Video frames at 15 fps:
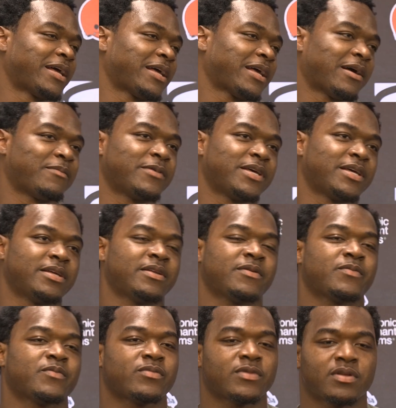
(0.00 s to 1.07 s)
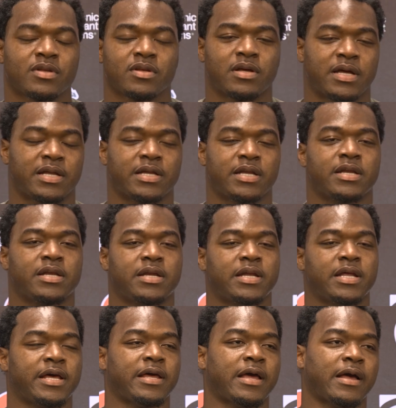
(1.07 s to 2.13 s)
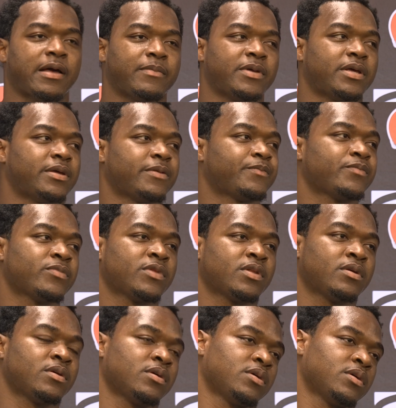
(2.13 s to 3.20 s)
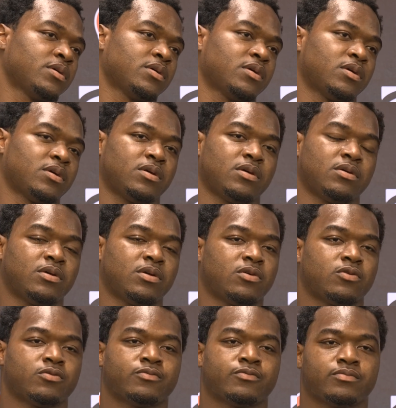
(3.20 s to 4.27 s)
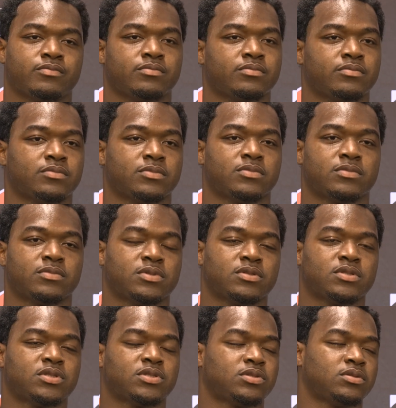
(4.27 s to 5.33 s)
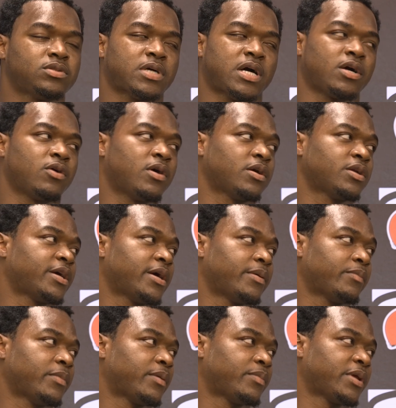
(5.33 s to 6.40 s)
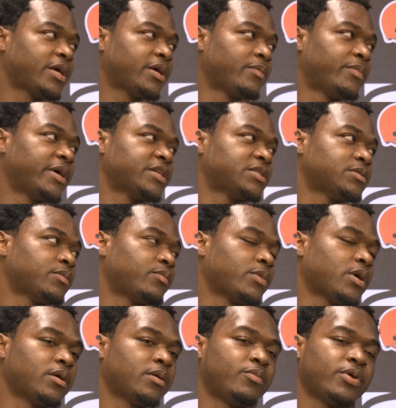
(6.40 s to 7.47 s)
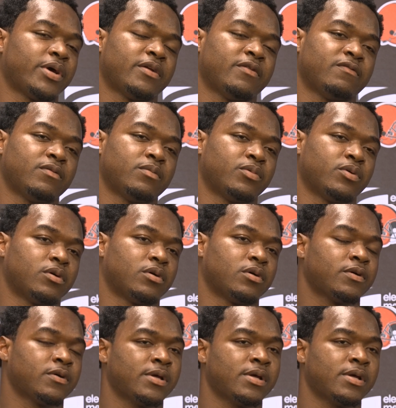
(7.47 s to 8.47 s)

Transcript: I, I mean, at the end of the day, I mean, you know, you just try to go out there and, and play your best uh, brand of football.